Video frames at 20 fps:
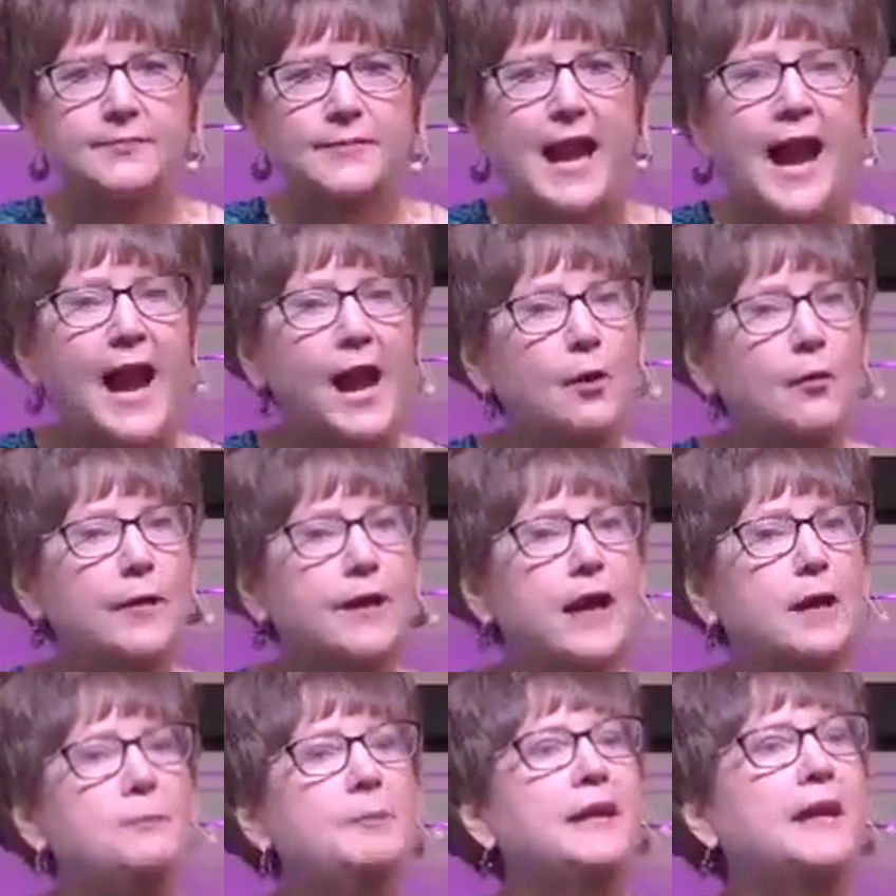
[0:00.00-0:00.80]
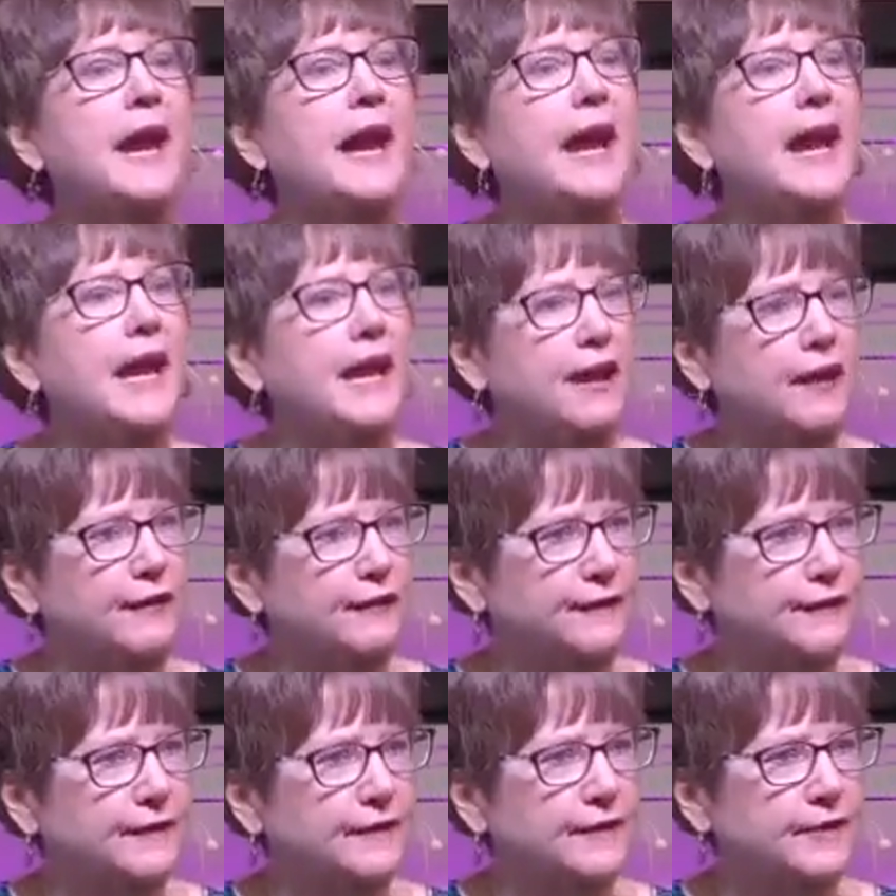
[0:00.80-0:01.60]
How would I
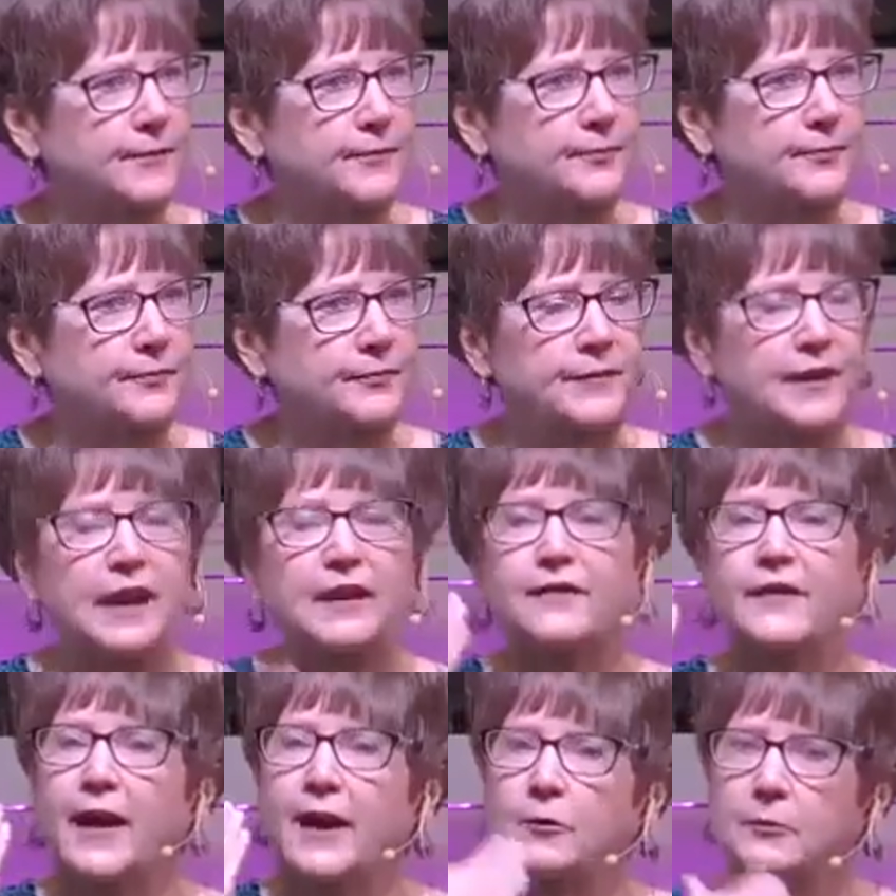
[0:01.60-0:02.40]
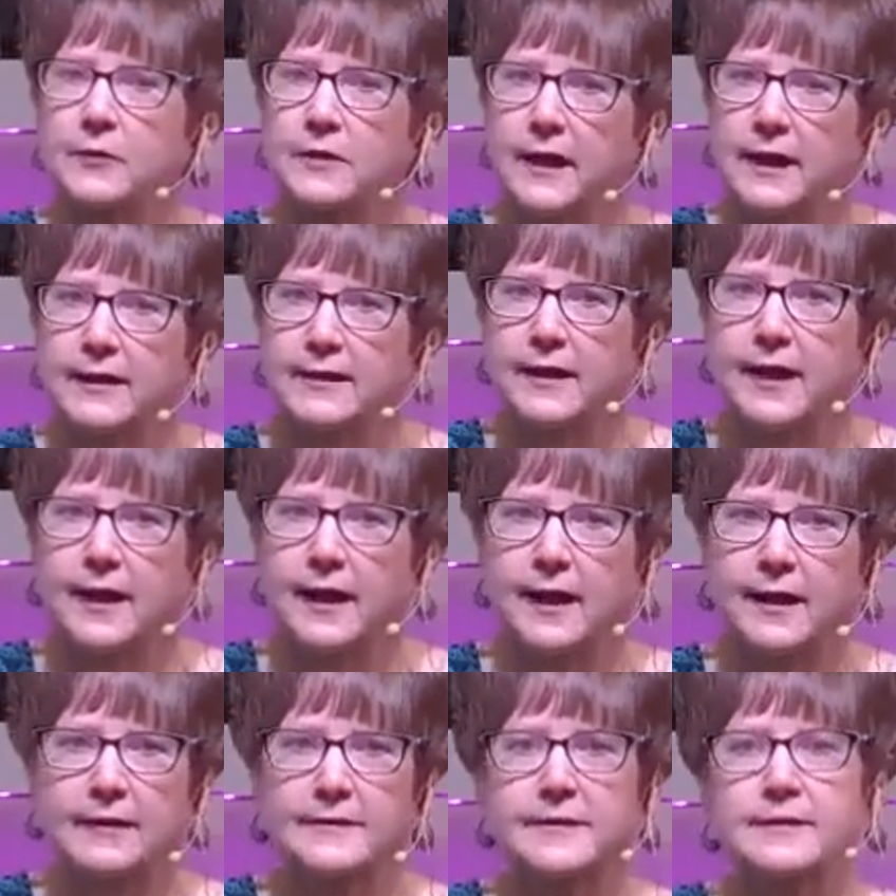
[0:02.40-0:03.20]
behave if I were like
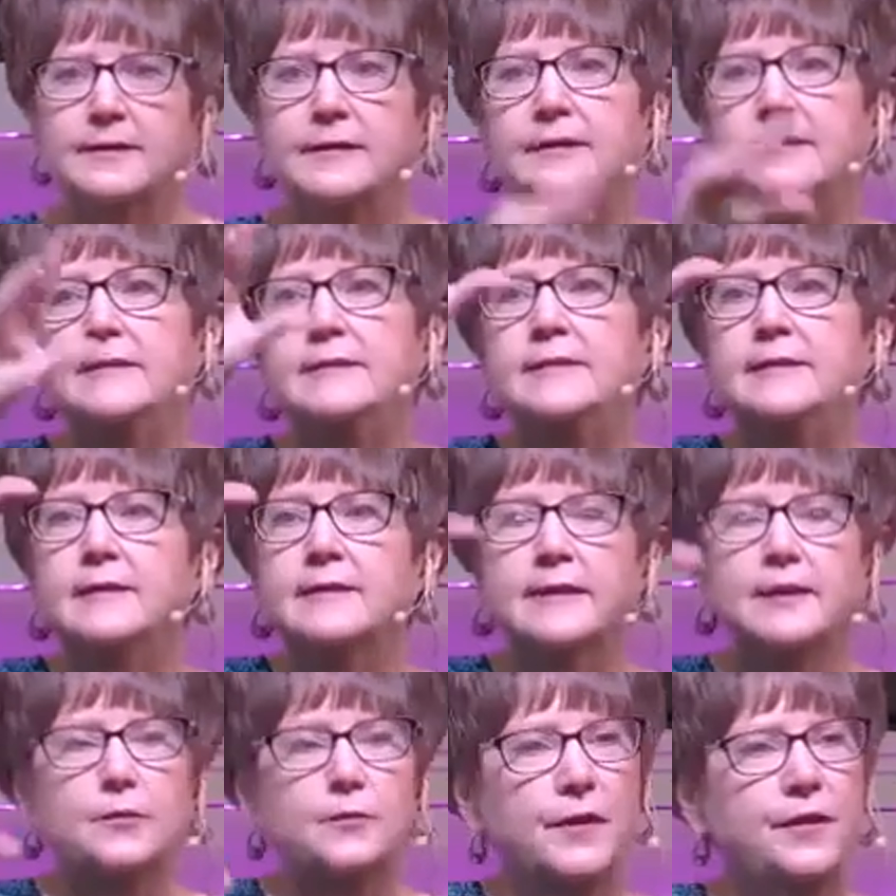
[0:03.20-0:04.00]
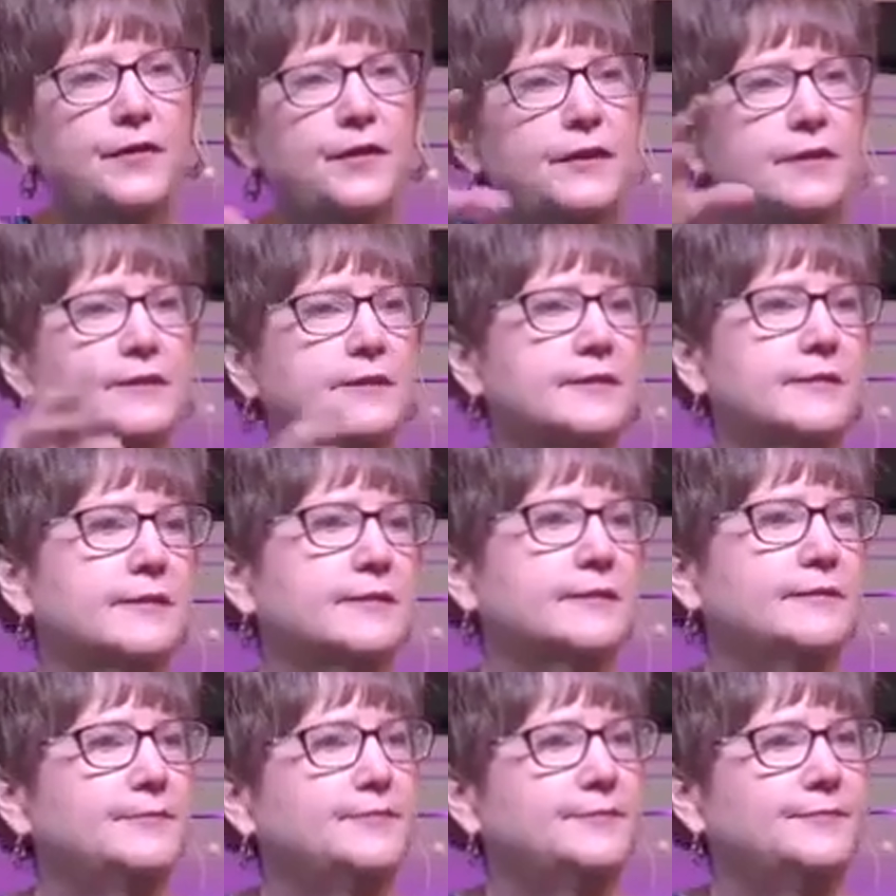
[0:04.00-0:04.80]
God dealing with this?